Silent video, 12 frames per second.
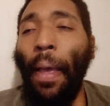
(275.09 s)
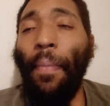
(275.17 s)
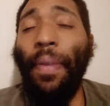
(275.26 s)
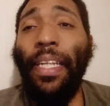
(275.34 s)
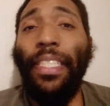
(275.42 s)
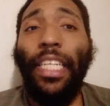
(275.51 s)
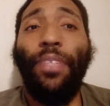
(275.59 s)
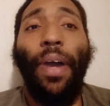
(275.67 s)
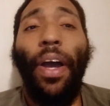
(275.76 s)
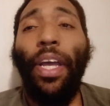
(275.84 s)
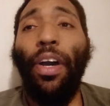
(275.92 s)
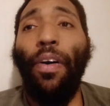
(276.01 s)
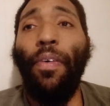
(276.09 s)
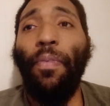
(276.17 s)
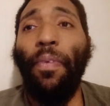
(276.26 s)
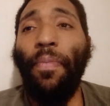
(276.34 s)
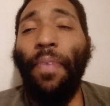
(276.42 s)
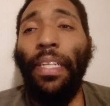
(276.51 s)
And then the sixth round, he's gonna
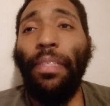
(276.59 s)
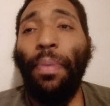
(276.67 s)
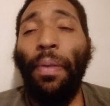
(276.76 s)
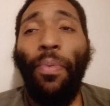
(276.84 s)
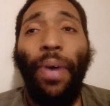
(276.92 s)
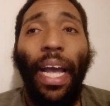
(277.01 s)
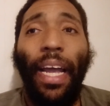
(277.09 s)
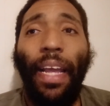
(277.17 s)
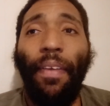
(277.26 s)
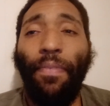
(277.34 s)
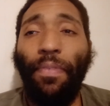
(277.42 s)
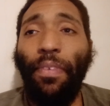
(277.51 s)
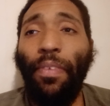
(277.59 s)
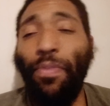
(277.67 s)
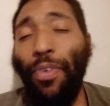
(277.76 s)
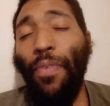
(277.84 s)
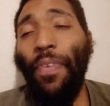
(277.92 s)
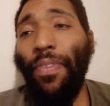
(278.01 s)
finish, put him away. I think
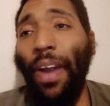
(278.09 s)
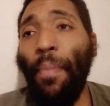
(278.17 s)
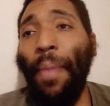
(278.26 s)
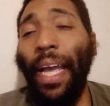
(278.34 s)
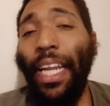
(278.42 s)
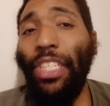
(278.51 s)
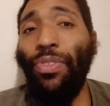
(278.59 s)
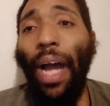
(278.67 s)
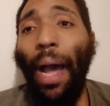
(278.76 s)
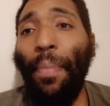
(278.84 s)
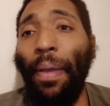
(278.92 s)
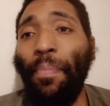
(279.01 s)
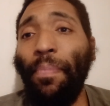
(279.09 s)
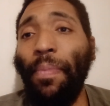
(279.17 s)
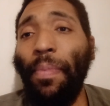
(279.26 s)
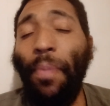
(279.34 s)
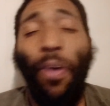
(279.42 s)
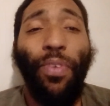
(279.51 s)
fourth, fifth round, he might get a drop in
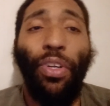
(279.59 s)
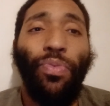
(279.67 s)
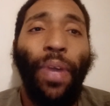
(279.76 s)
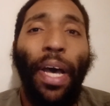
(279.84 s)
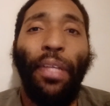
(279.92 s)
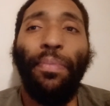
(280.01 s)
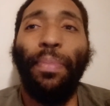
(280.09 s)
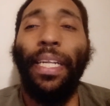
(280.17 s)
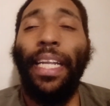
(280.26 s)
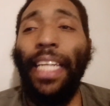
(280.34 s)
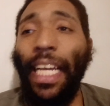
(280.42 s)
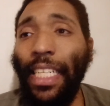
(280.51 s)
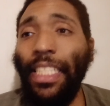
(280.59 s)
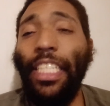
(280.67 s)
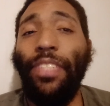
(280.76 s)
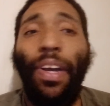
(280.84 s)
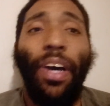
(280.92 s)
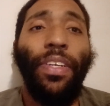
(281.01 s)
both of those rounds, but in the
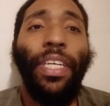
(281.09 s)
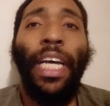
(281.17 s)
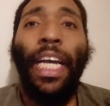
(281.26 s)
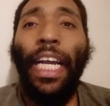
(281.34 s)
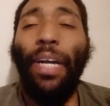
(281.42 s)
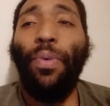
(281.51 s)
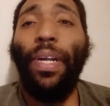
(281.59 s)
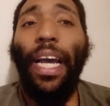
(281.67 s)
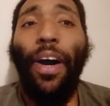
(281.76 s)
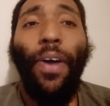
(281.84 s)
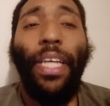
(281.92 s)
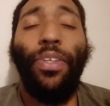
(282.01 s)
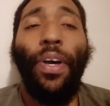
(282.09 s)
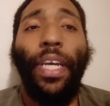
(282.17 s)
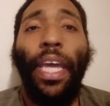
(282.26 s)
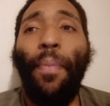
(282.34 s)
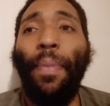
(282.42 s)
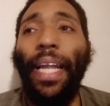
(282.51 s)
sixth round, that's gonna
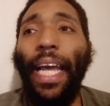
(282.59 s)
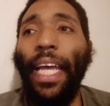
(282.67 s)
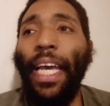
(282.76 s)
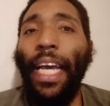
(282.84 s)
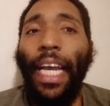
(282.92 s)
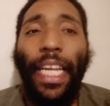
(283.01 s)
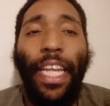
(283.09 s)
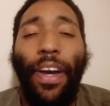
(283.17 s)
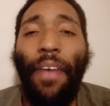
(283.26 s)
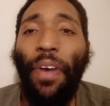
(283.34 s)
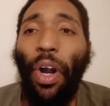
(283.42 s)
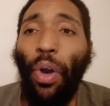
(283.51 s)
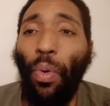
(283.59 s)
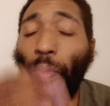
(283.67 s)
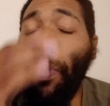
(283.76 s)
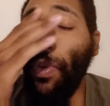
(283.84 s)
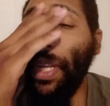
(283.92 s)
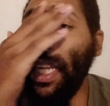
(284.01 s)
accumulate. And then you're going to have a hurt,
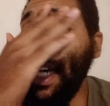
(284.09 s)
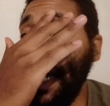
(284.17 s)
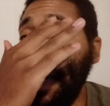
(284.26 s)
wounded